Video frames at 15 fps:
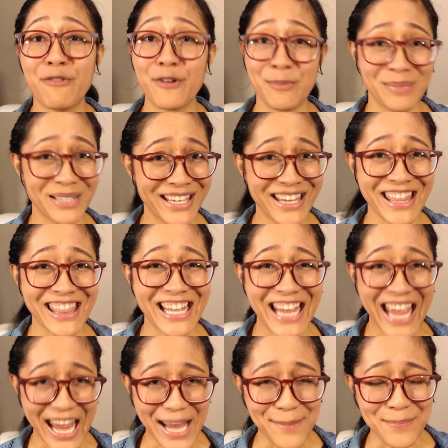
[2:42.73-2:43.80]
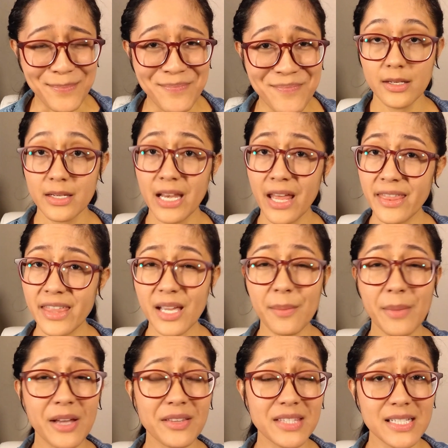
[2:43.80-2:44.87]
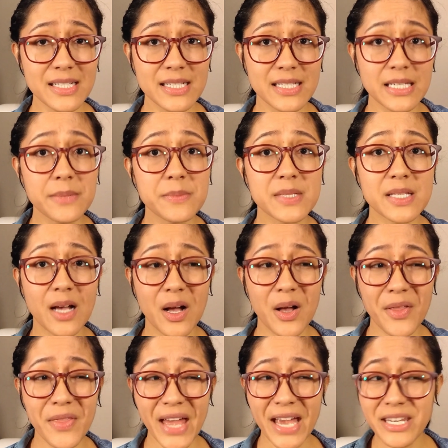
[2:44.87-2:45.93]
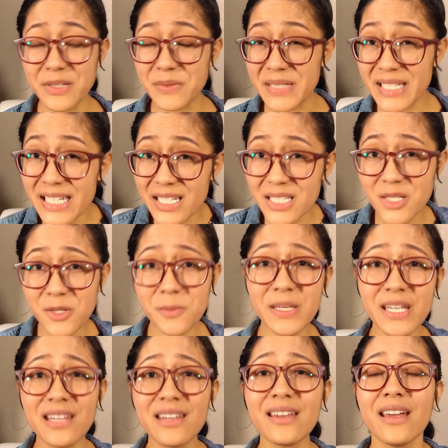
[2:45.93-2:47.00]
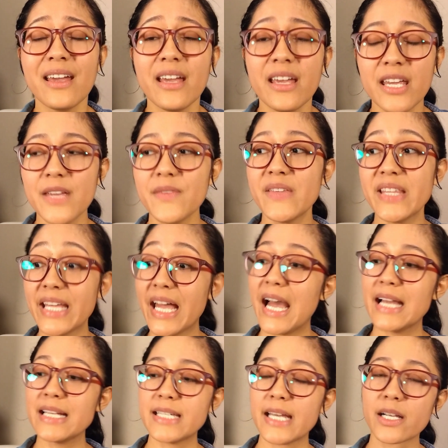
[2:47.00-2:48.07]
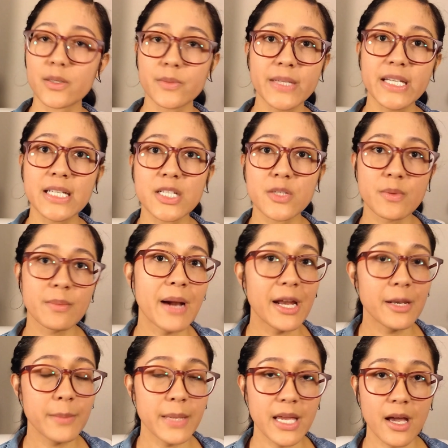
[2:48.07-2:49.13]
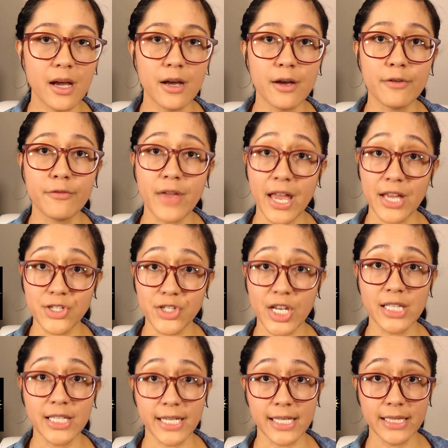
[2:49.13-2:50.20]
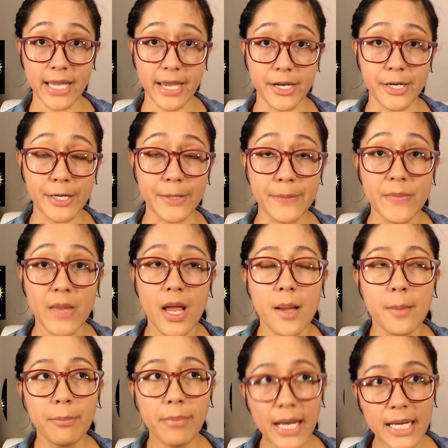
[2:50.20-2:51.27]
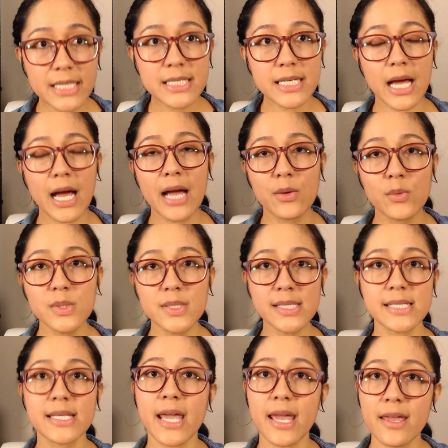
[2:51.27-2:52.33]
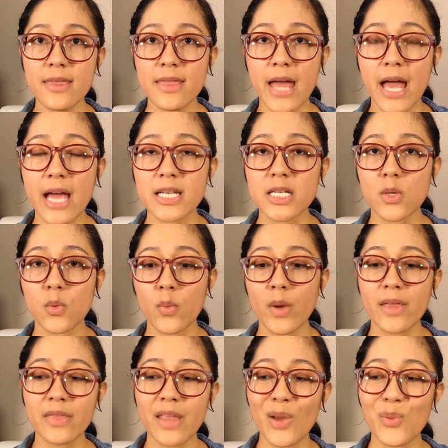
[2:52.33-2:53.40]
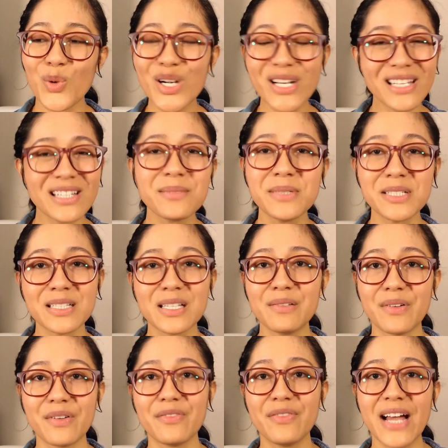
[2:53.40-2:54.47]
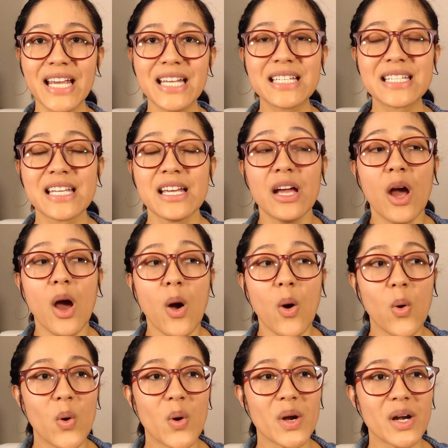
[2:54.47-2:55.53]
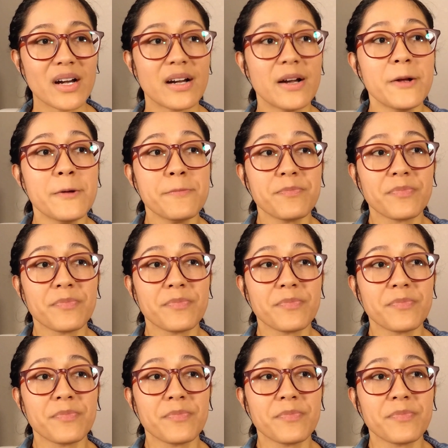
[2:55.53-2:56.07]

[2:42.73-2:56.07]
for playing the game. Nothing about this seems all that unique to me. Even the high-tech arenas remind me of Angelic Layer. But I will say that when they weren't in the middle of a fight, or